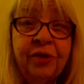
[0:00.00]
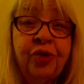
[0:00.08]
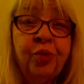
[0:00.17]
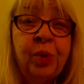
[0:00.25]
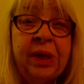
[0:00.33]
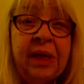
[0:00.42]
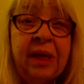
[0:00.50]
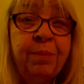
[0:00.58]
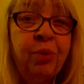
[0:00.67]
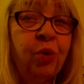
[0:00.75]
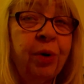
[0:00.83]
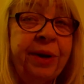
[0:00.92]

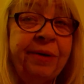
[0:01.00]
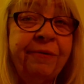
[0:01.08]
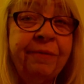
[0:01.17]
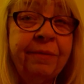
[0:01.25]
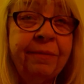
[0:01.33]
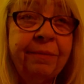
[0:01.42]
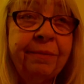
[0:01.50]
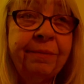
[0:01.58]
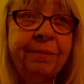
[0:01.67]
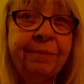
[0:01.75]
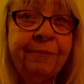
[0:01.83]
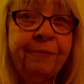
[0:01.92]

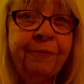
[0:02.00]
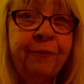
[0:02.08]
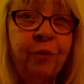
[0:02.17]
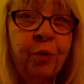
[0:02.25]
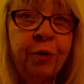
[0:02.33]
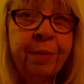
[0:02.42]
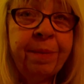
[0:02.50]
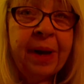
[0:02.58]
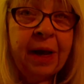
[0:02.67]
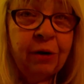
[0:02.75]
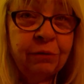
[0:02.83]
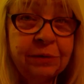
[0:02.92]
3.4
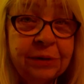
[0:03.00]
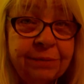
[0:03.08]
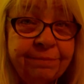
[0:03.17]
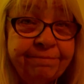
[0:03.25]
pounds.